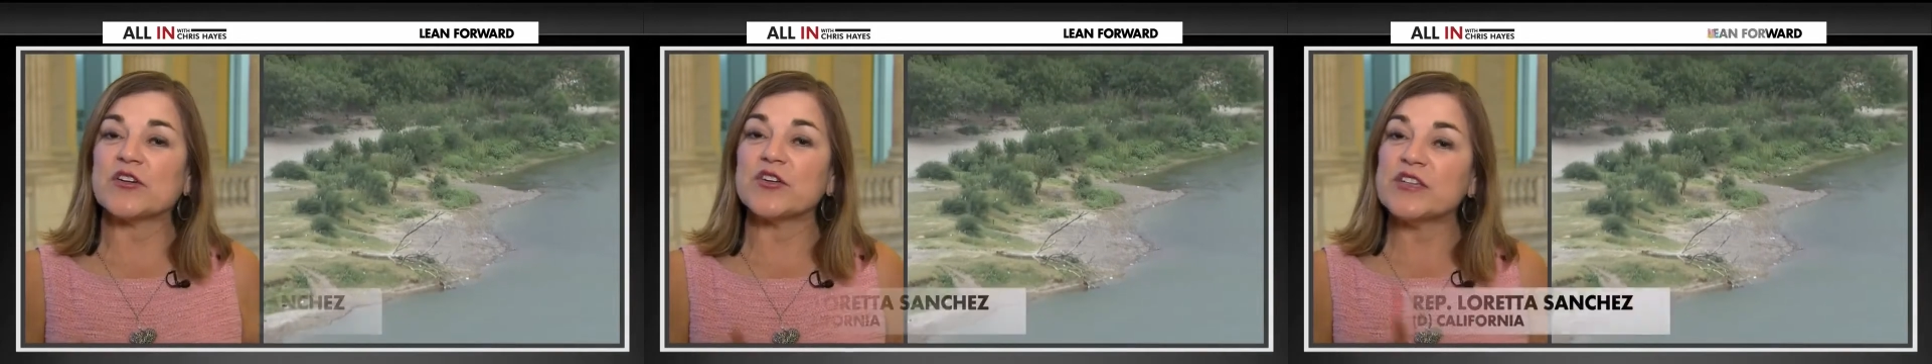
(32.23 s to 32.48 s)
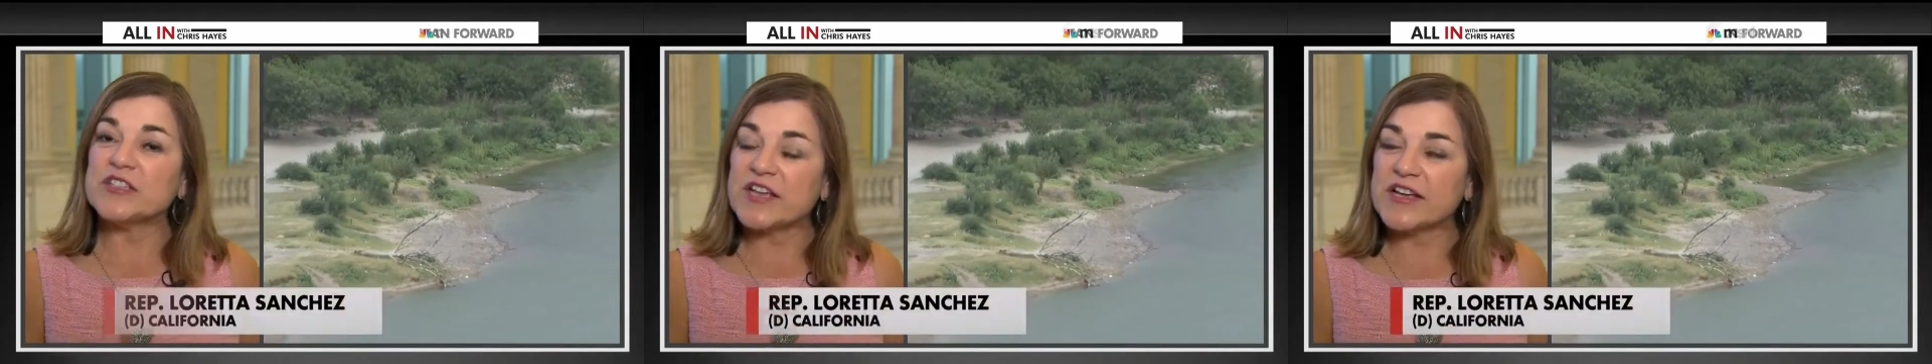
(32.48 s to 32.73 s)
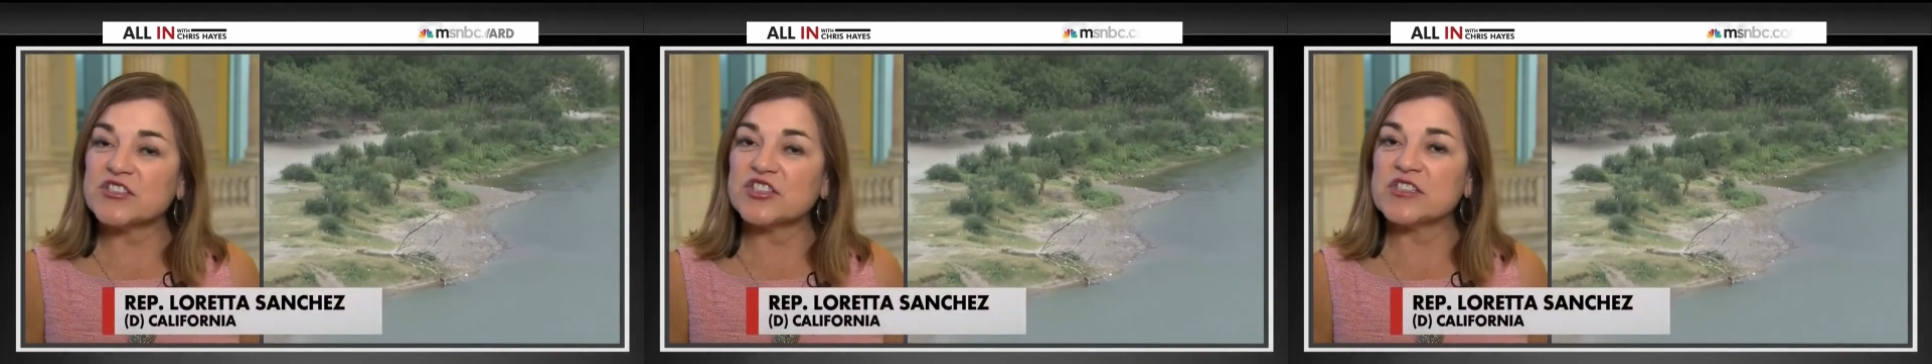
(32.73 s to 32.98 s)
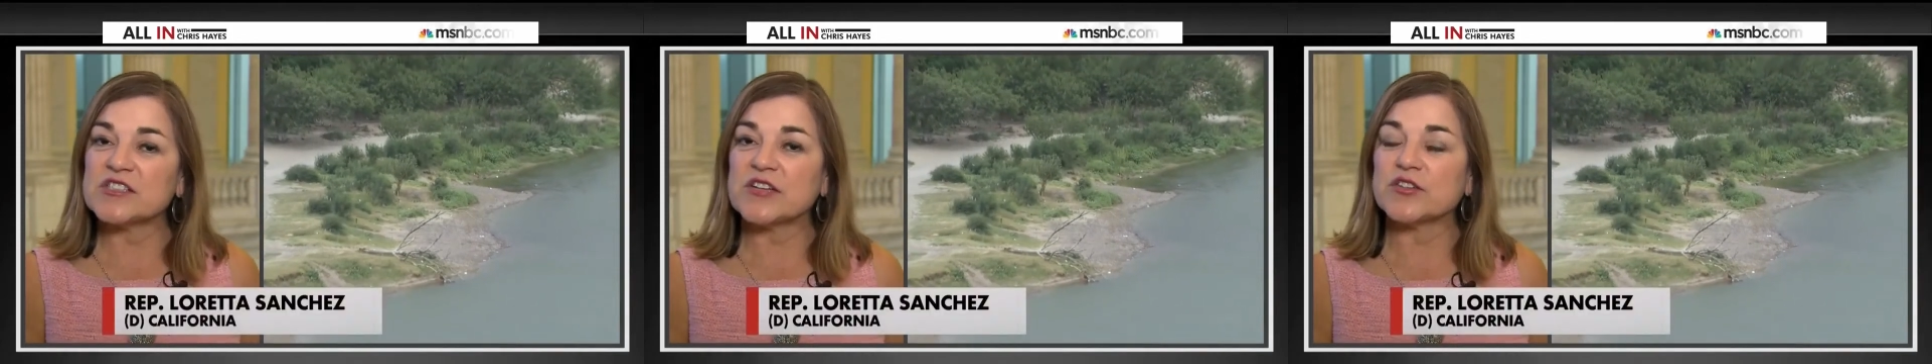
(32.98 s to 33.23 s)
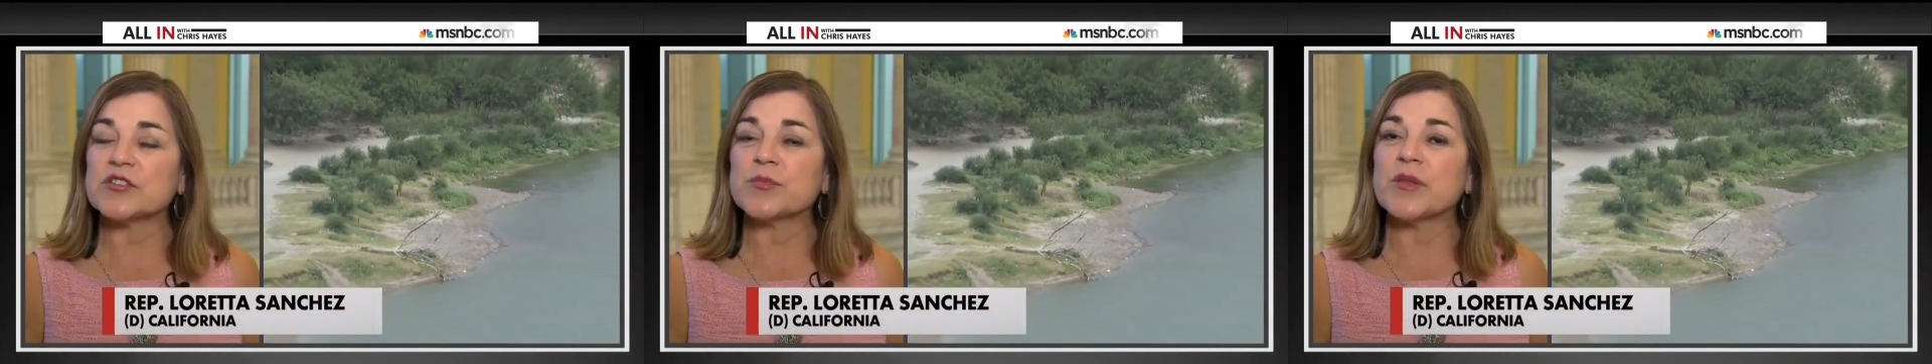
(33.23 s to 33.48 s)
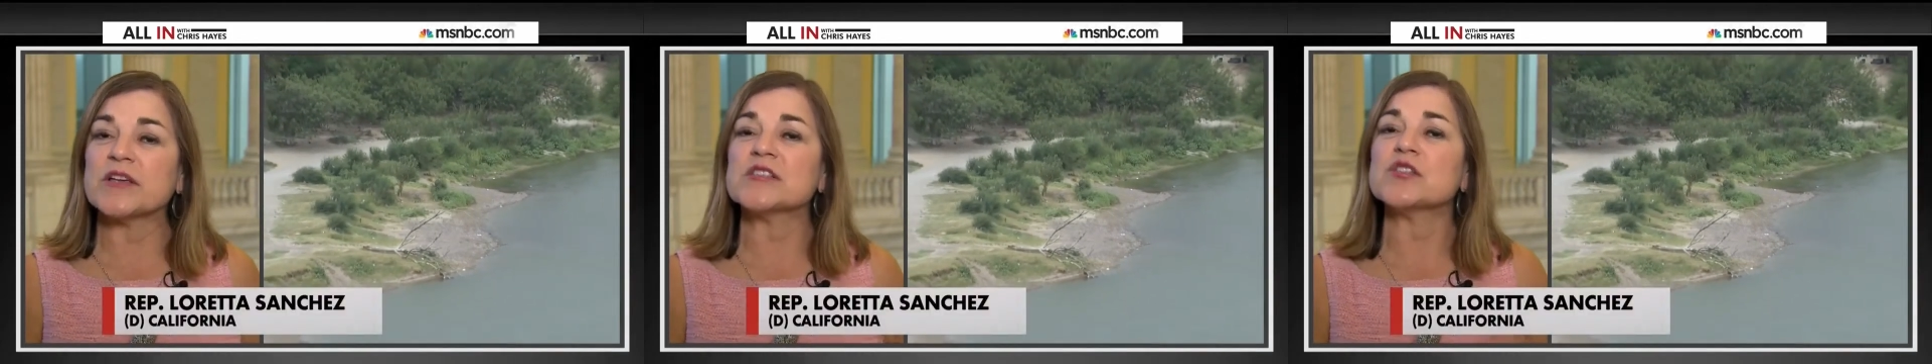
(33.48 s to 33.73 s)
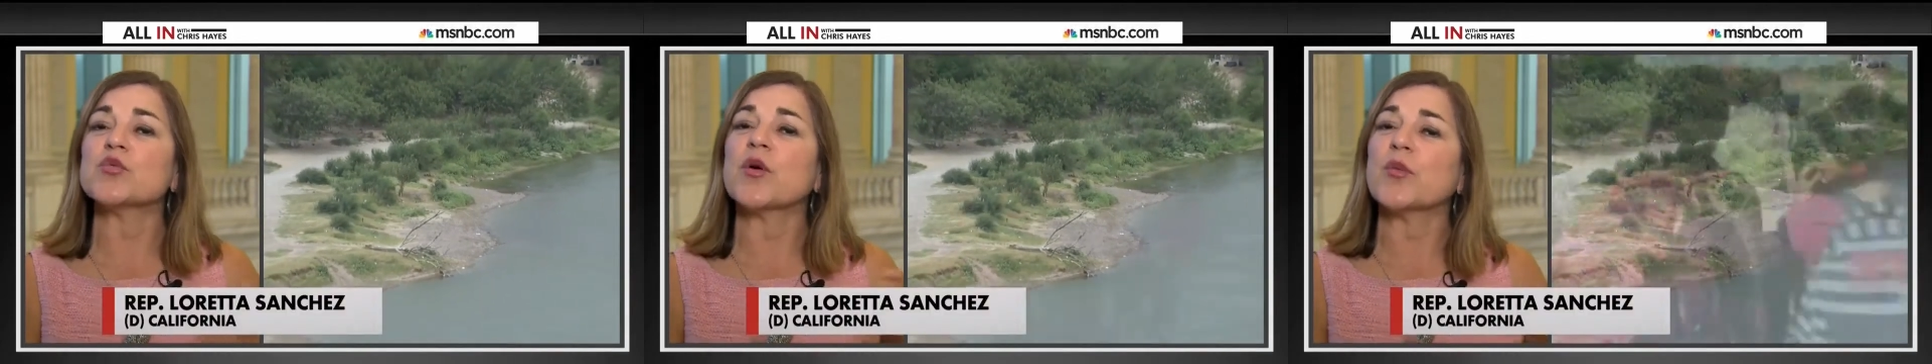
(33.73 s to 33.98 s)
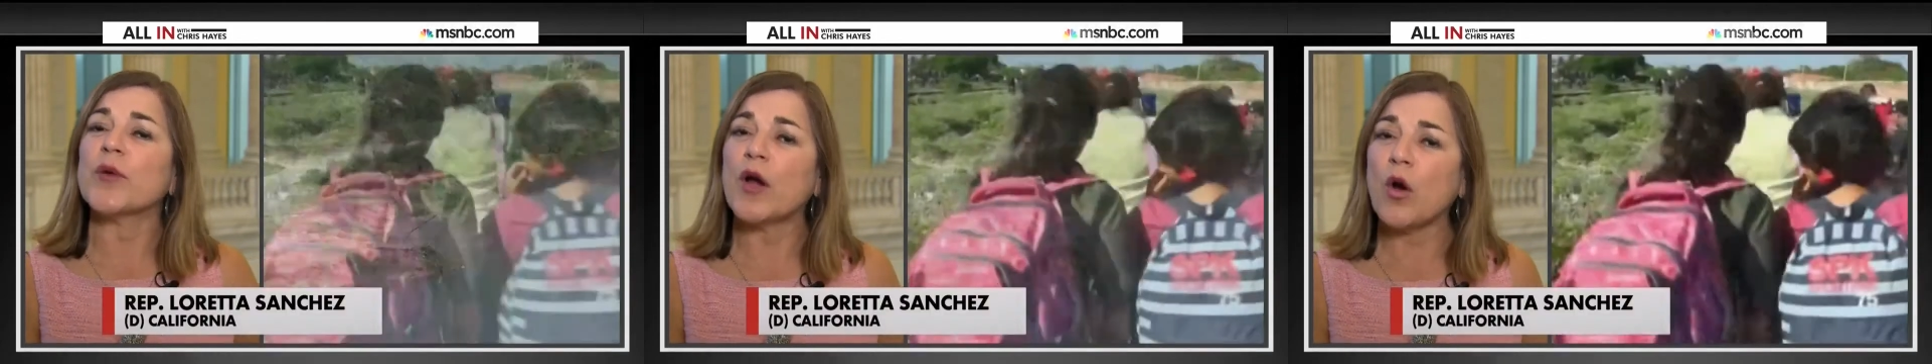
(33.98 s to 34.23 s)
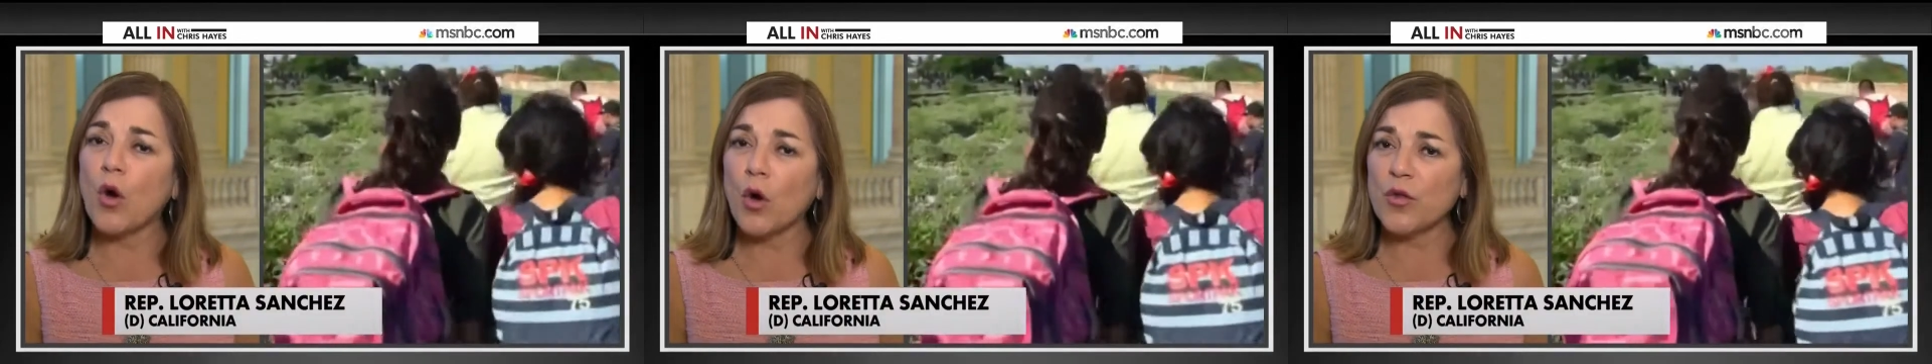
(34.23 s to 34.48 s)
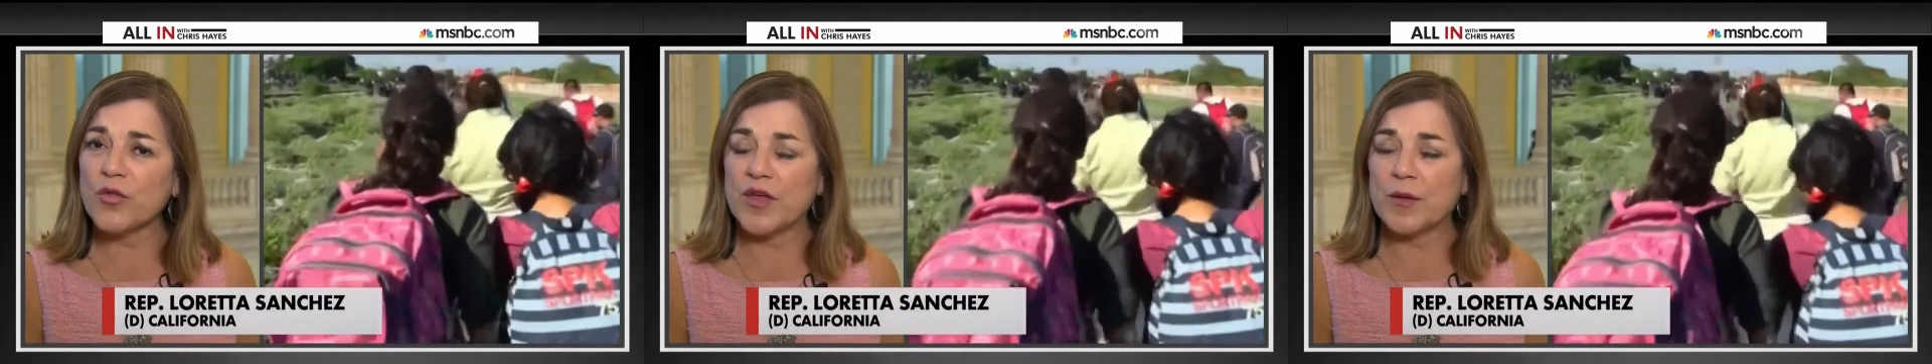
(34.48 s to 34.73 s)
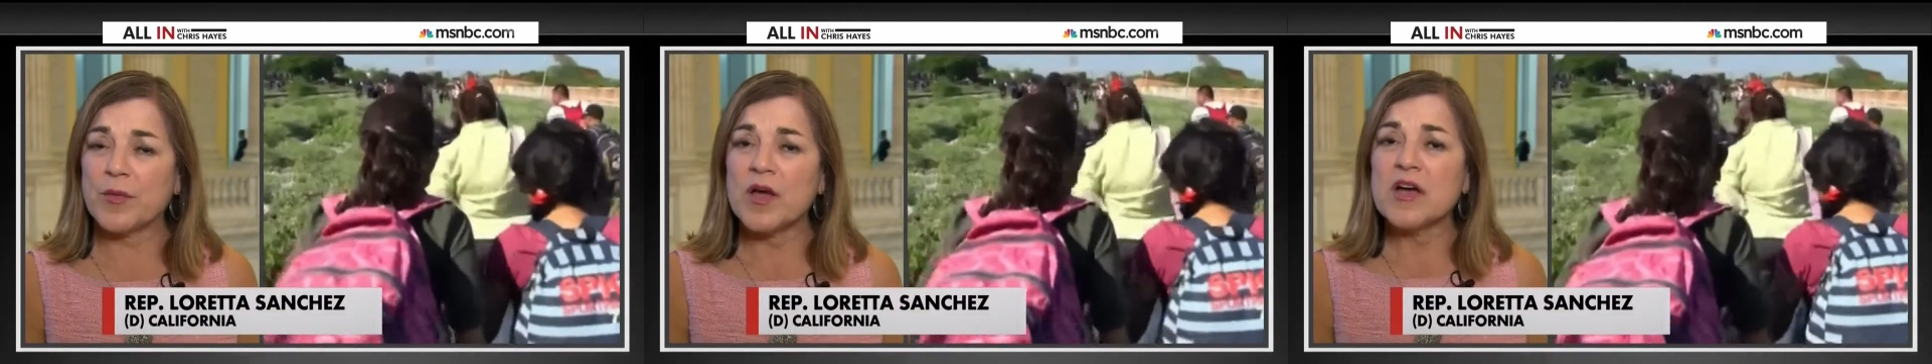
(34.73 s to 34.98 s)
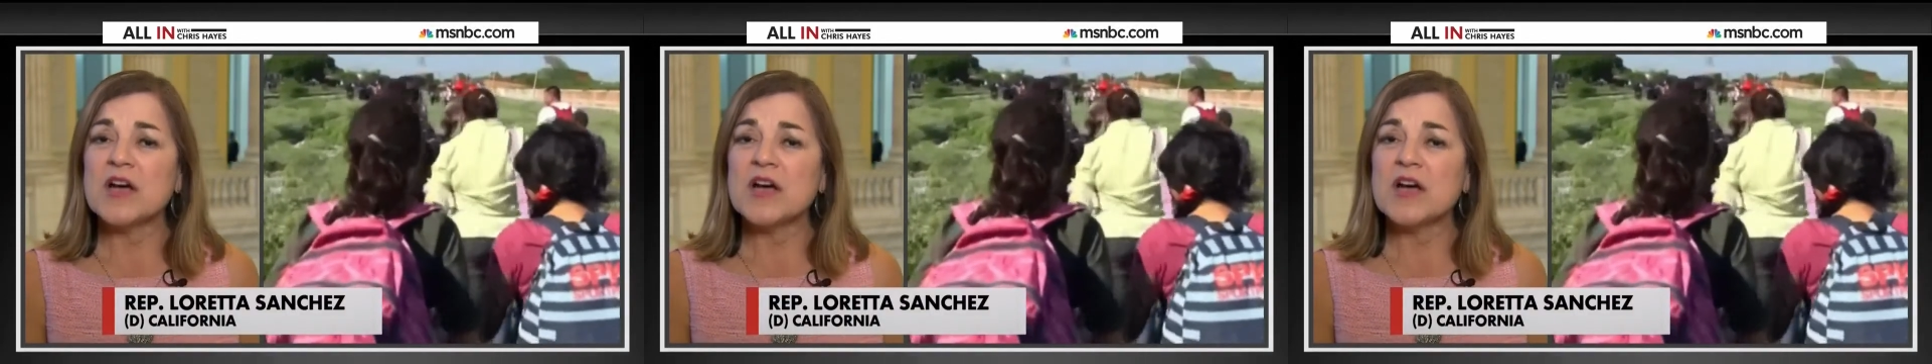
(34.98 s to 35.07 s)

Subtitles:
that our detention centers, the places where we hold them